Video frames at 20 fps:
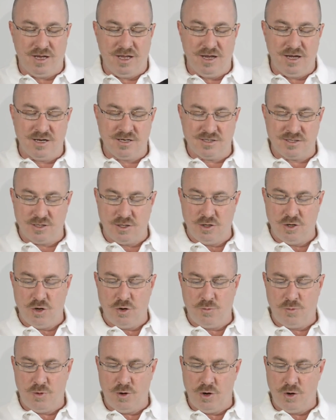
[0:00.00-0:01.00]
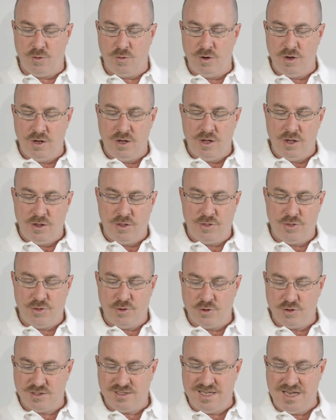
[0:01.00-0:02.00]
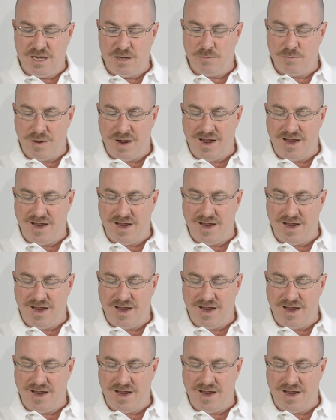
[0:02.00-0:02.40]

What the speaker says: Again, it's the Low Pro 13